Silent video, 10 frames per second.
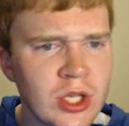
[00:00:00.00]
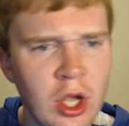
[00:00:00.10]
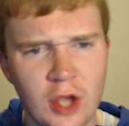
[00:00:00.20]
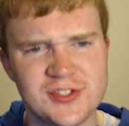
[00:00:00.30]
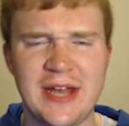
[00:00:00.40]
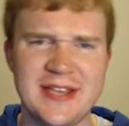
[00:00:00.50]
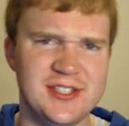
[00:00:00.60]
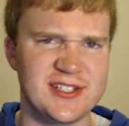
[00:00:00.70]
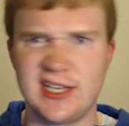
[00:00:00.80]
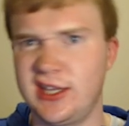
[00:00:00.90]
Also nice to
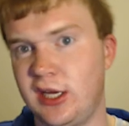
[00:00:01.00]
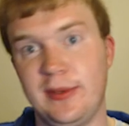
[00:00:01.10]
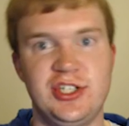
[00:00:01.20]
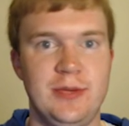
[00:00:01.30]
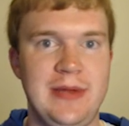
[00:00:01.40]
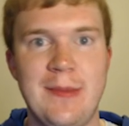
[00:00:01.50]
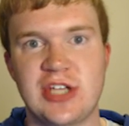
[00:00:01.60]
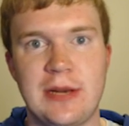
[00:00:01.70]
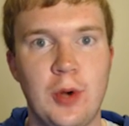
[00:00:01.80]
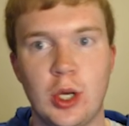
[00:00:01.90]
just get a little bit of chip damage
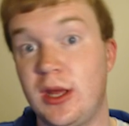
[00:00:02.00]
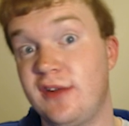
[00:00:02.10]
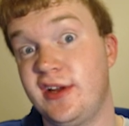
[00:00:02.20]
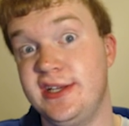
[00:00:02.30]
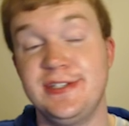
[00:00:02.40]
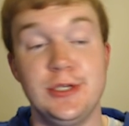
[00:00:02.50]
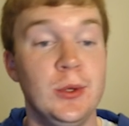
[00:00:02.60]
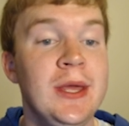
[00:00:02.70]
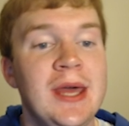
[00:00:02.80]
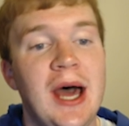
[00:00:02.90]
on a Pokemon if I need to,
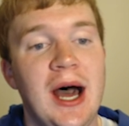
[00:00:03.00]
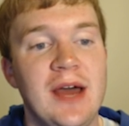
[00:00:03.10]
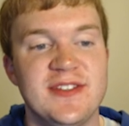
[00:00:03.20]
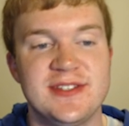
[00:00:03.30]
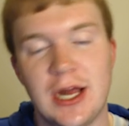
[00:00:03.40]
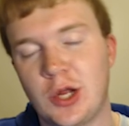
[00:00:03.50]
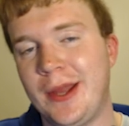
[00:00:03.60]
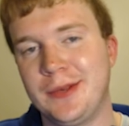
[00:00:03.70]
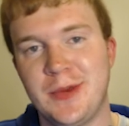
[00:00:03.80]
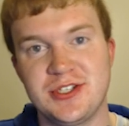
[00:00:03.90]
if it's not
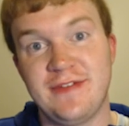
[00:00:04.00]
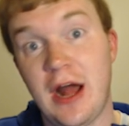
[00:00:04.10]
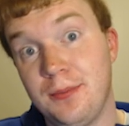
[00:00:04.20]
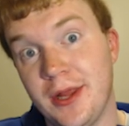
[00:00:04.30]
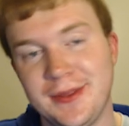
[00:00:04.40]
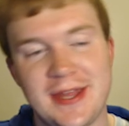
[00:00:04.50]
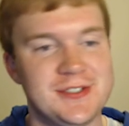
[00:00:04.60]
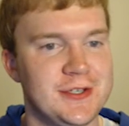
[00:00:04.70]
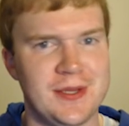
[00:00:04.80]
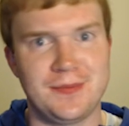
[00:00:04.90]
quite in range of foul play. That's
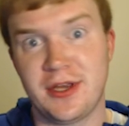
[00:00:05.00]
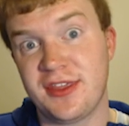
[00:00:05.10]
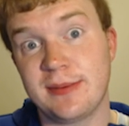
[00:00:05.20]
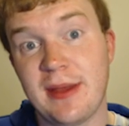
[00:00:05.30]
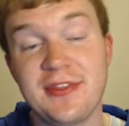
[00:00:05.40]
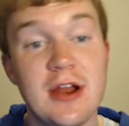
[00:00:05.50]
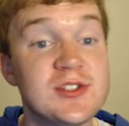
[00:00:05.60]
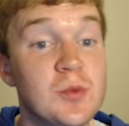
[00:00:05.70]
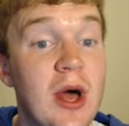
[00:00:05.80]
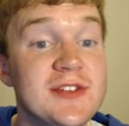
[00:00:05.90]
just something to think about there as well.